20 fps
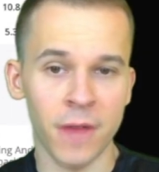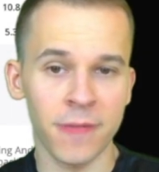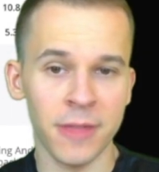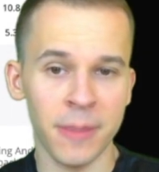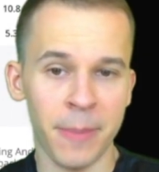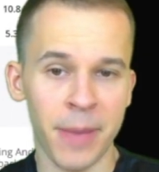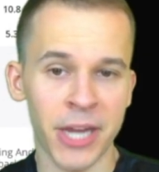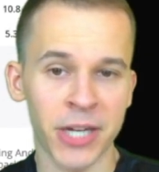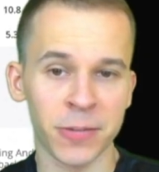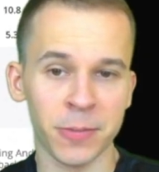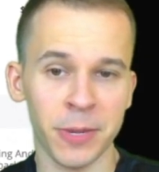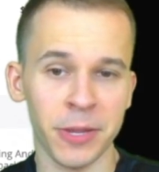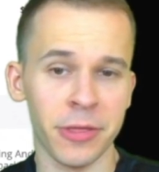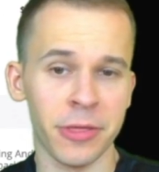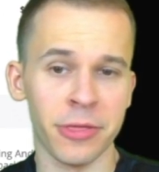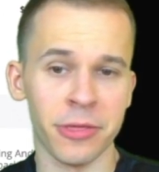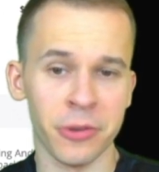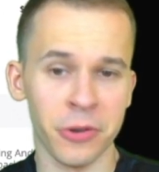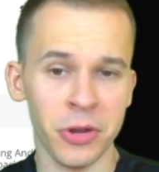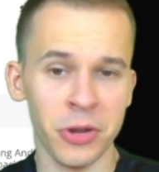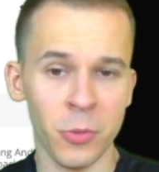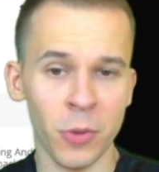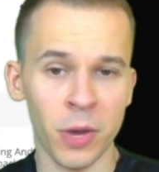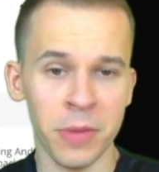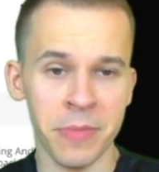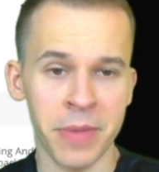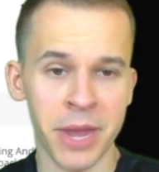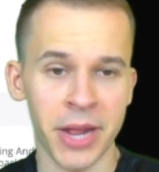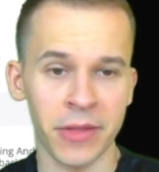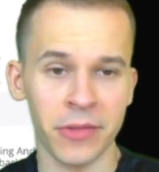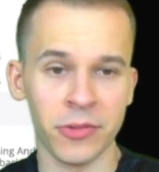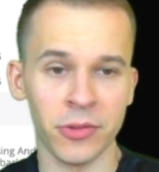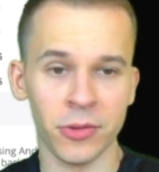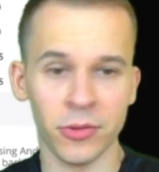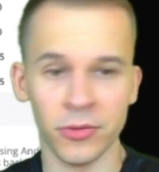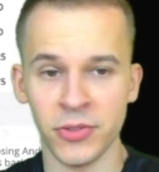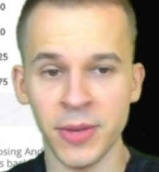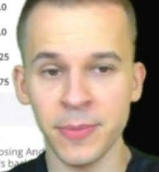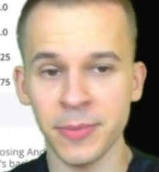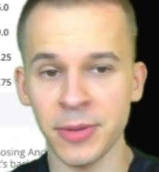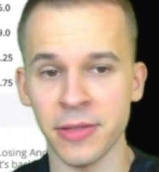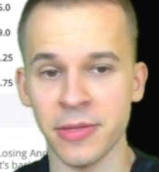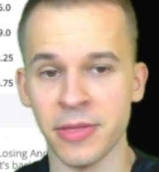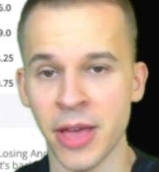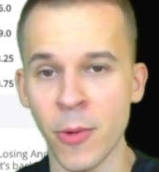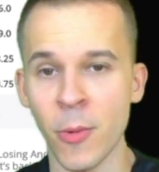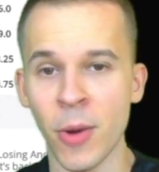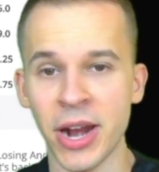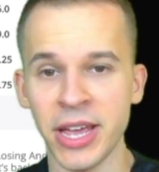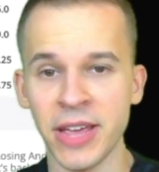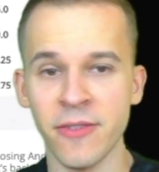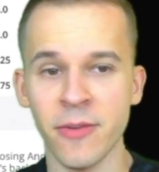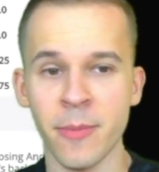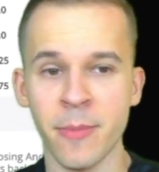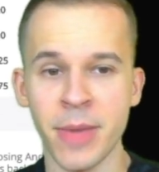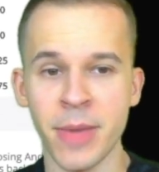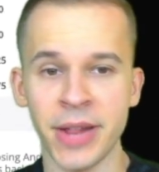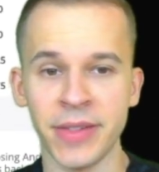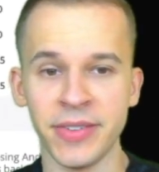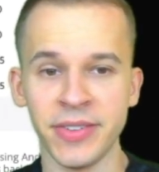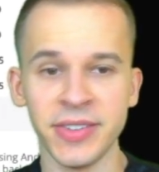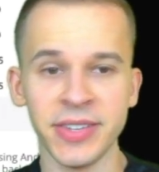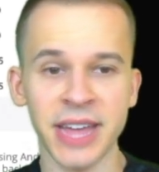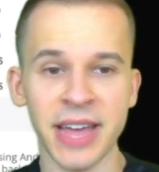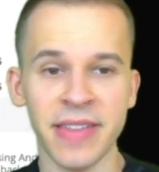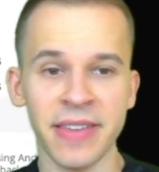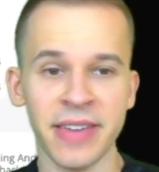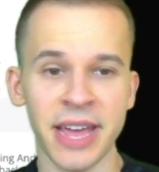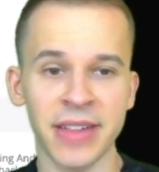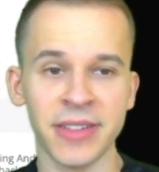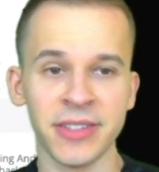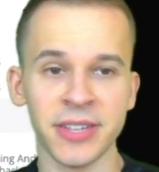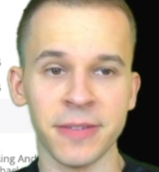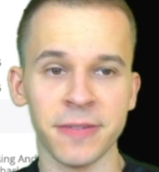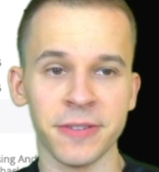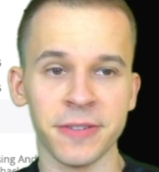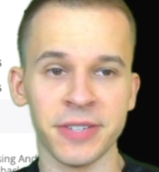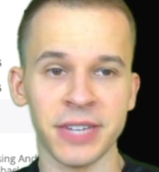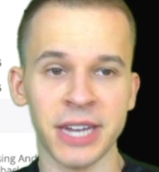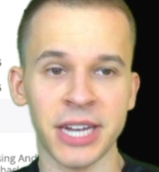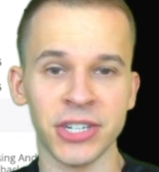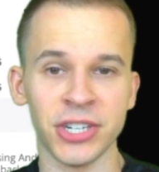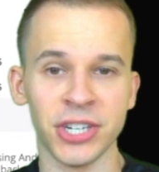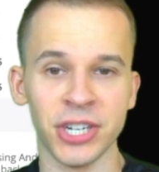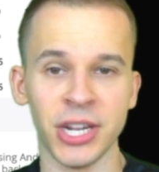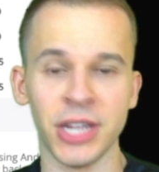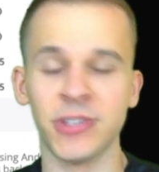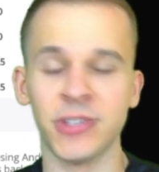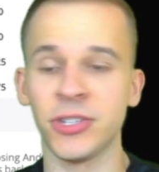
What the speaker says: the bench played 31 minutes. So it seems like they want to give him minutes. He's a guy that can stuff the stat sheet. It's